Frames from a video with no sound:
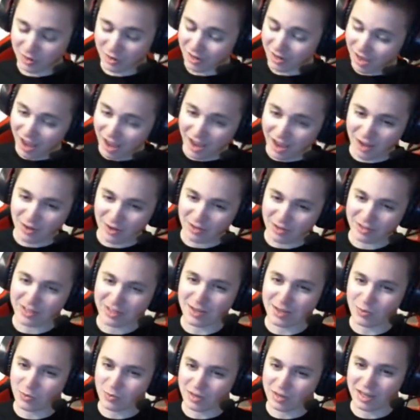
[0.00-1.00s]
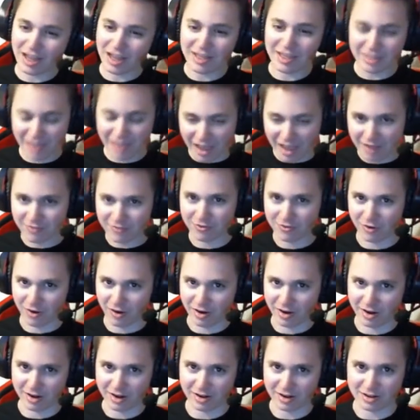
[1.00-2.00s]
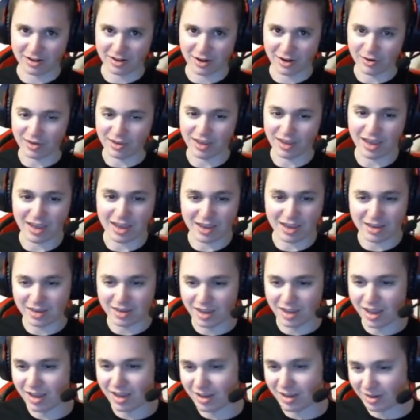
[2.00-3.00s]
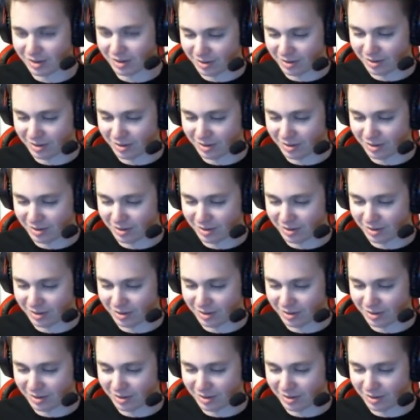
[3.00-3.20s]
I don't think we got that far, okay, yet.